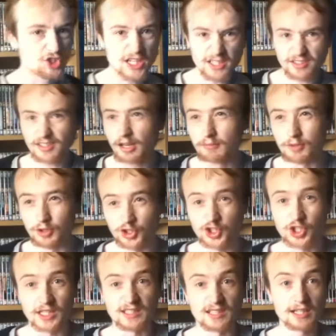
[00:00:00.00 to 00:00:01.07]
The Genocide
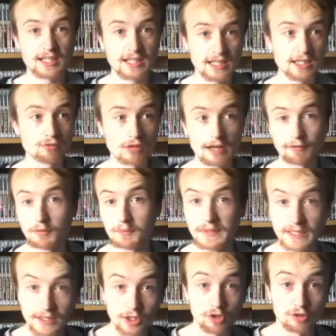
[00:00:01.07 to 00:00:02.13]
Machine, I hear rather
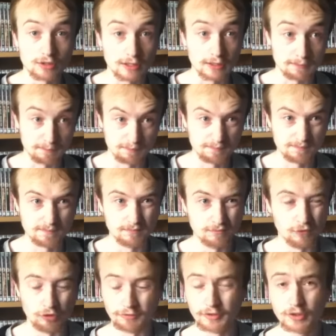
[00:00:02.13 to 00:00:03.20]
mediocre
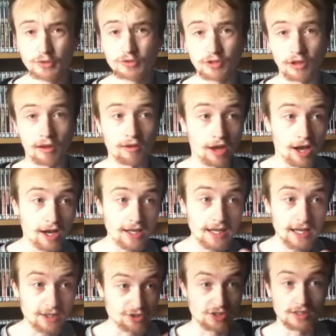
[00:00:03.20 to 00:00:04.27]
reviews on.
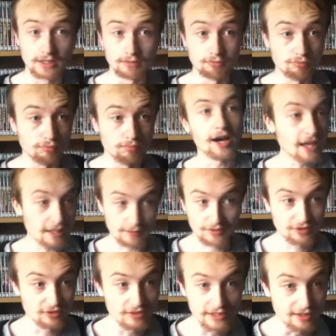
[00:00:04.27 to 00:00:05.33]
I
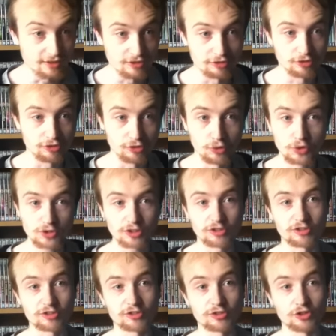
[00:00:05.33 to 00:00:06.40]
absolutely adored
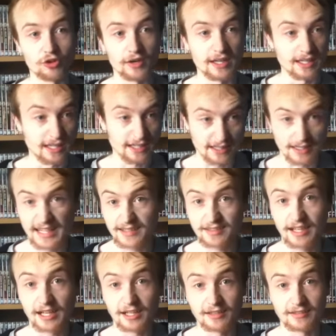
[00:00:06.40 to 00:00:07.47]
the story, like an
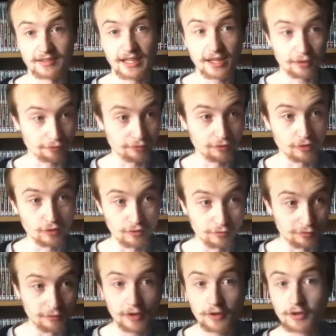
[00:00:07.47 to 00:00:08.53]
8 out of 10. I thought it
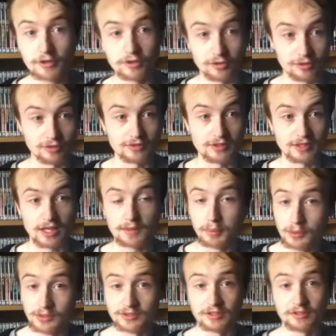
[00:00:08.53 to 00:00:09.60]
was very good, and I
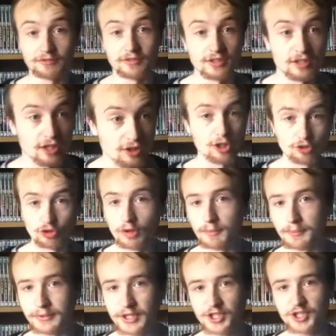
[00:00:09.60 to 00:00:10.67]
personally find it
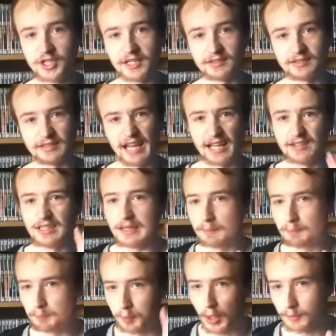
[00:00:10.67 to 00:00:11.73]
underappreciated. And the
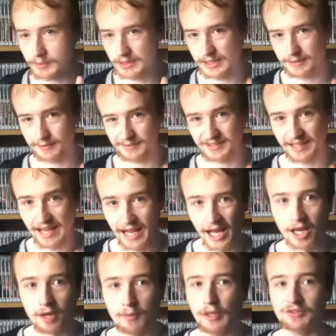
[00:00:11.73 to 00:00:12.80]
Apocalypse
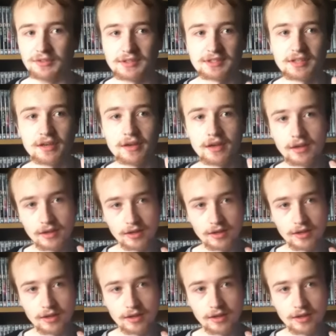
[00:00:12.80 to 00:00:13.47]
Element,